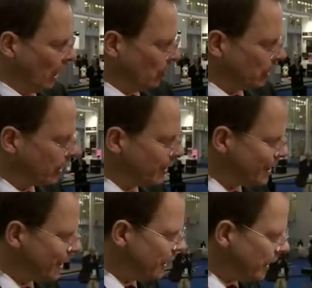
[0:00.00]
What you can
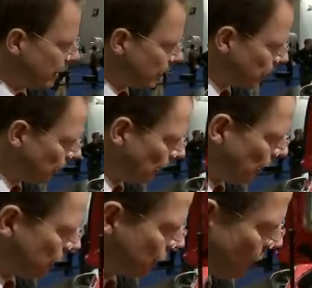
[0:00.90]
see here
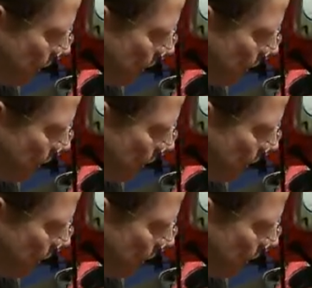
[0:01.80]
is, for